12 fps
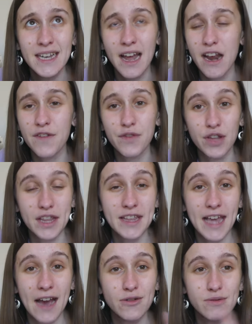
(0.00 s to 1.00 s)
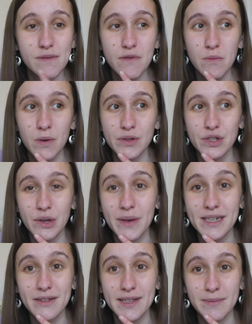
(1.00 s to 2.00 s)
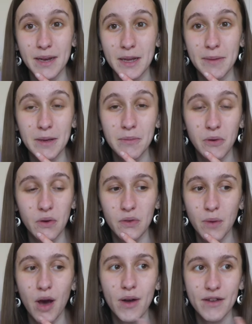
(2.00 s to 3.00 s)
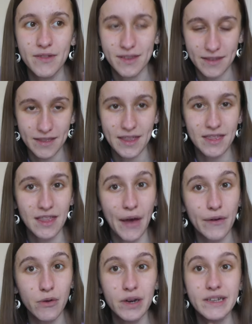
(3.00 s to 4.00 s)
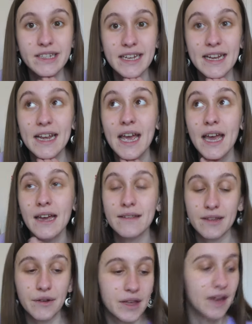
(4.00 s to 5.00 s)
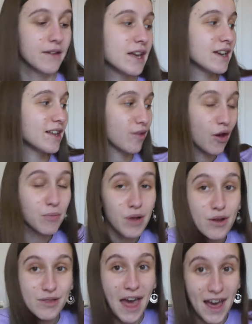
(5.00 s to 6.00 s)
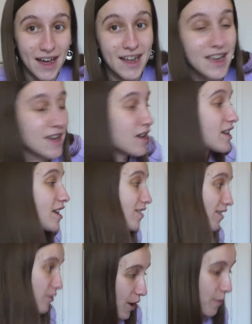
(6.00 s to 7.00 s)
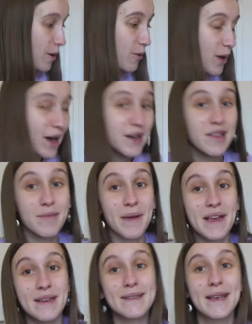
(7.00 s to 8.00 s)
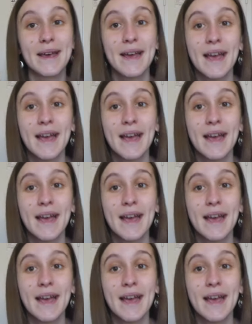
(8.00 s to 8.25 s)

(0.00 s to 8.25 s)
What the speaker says: And I feel like the algorithm won't show it to as many people as well if it's in that quality. So yeah, I need to upload that. I need to sort my workspace.